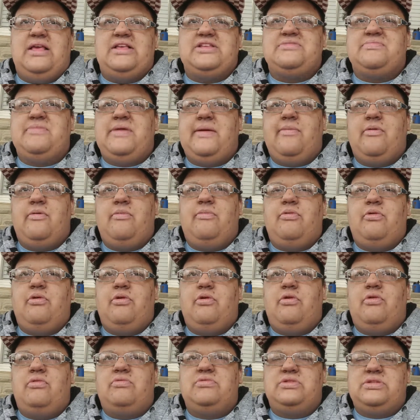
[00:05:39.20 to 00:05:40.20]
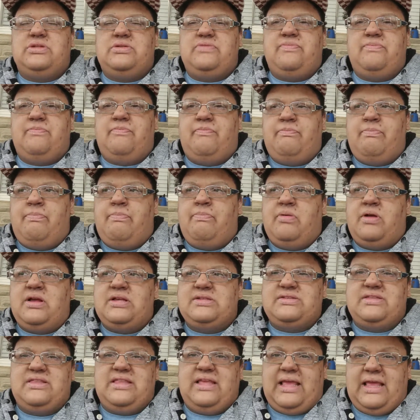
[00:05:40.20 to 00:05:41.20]
it's memorable
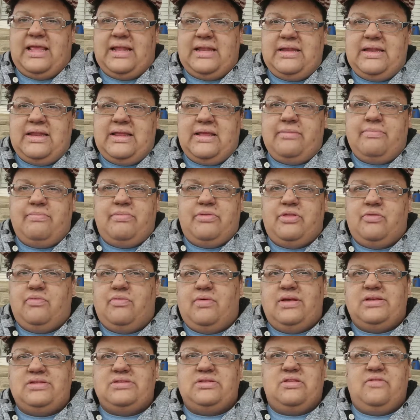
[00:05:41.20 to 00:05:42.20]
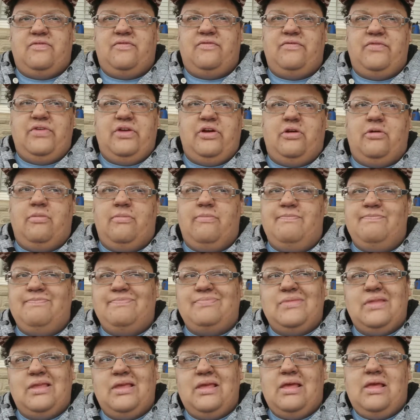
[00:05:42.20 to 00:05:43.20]
because of the ending, but the rest of the film,
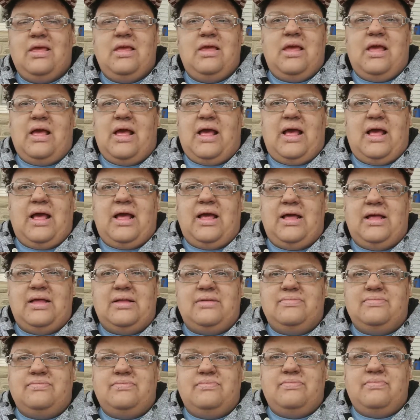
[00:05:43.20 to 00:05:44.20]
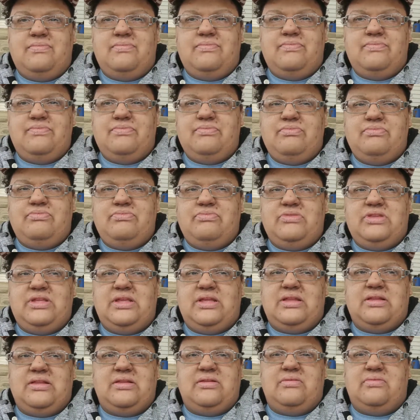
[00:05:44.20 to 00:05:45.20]
I
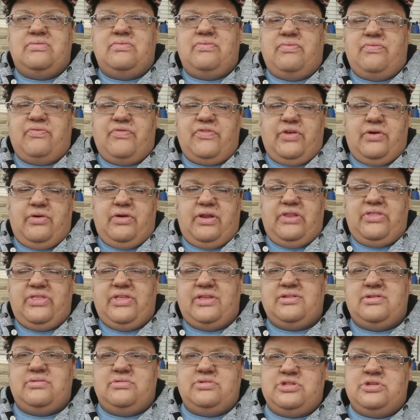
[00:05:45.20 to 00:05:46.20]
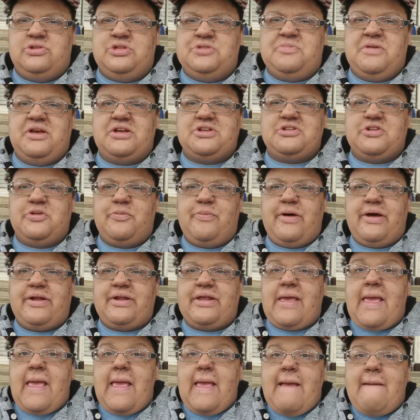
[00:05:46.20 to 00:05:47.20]
didn't feel anything too special about
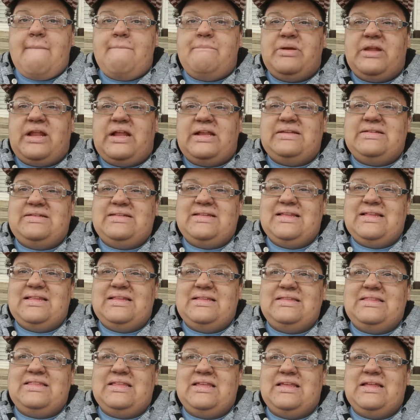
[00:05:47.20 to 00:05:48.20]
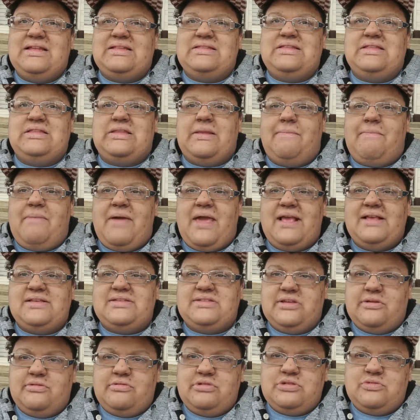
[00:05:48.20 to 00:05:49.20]
it. But I did think that the
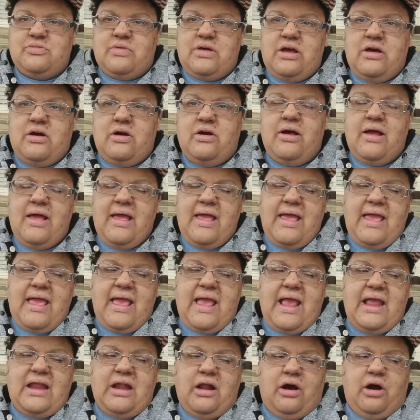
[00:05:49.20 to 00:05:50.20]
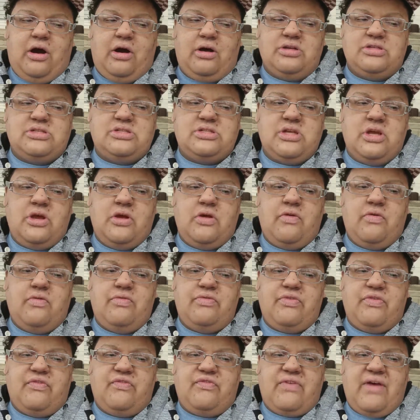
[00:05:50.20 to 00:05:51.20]
pacing was well, and also
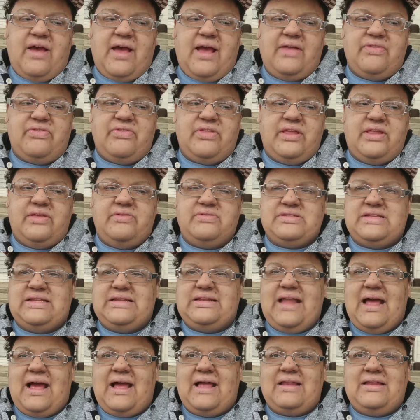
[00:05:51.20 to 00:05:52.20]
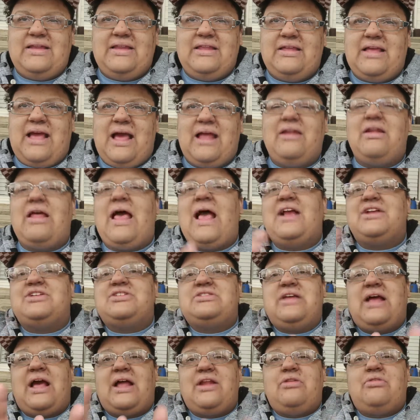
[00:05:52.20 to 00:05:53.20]
the fact that it was a 90. I
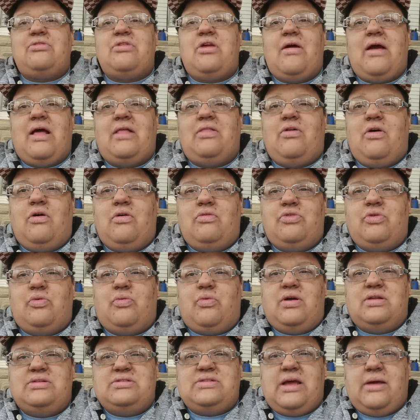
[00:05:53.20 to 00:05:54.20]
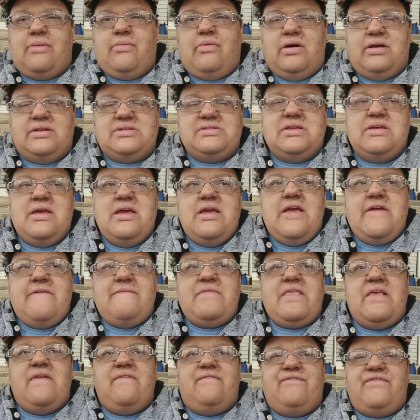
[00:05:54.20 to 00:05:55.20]
don't know how long the runtime was.
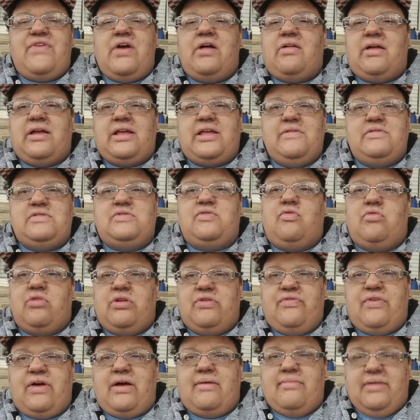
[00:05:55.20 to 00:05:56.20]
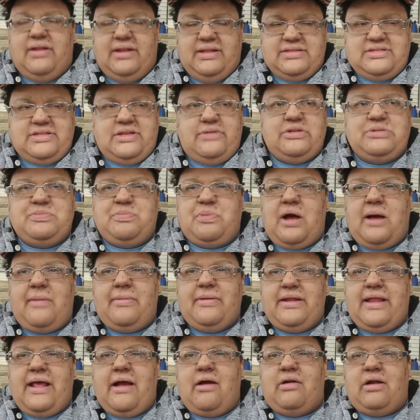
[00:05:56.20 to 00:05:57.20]
It felt like it was 45 minutes. It was
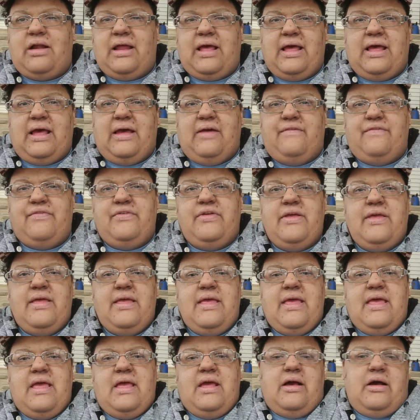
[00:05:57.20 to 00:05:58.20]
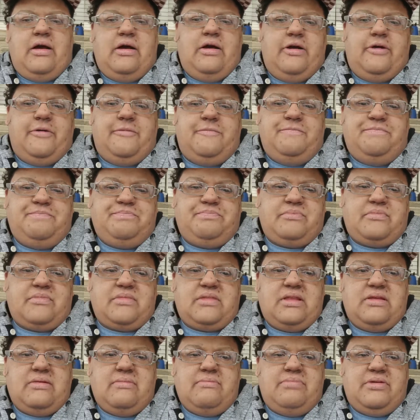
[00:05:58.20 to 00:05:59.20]
probably an hour and a half.
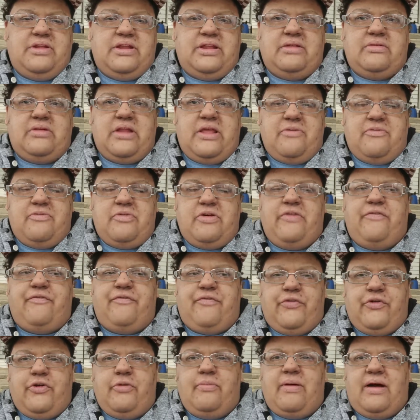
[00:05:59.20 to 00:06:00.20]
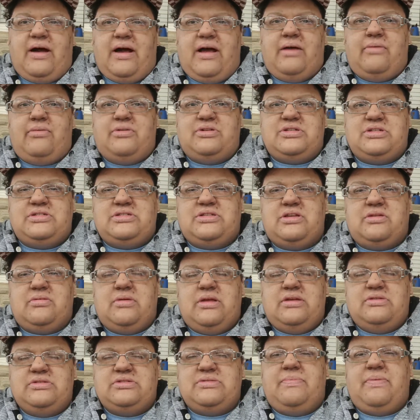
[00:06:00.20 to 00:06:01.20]
But it flew by, which is
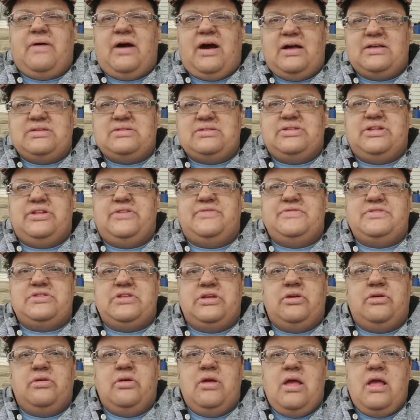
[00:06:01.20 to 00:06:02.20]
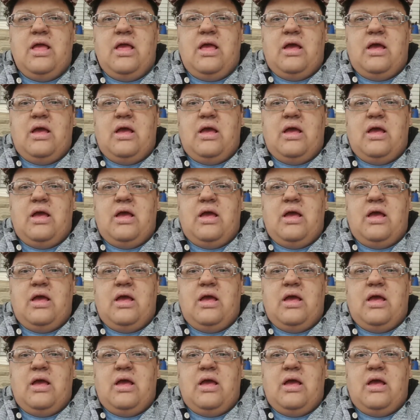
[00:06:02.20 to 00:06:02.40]
it was a positive. So